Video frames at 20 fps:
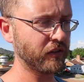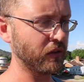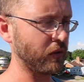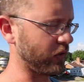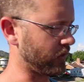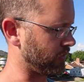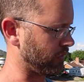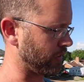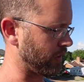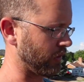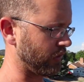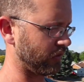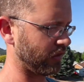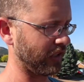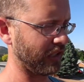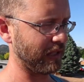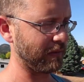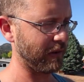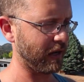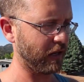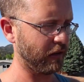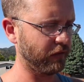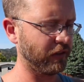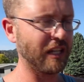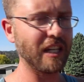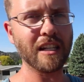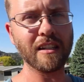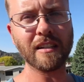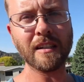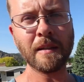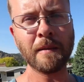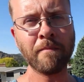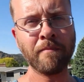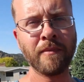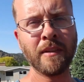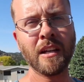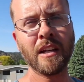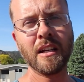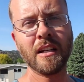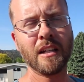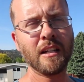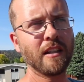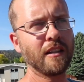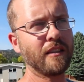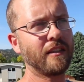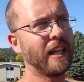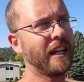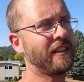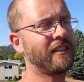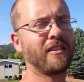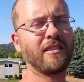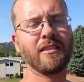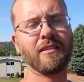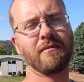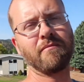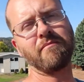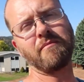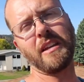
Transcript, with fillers: so it's reducing the amount of heat that's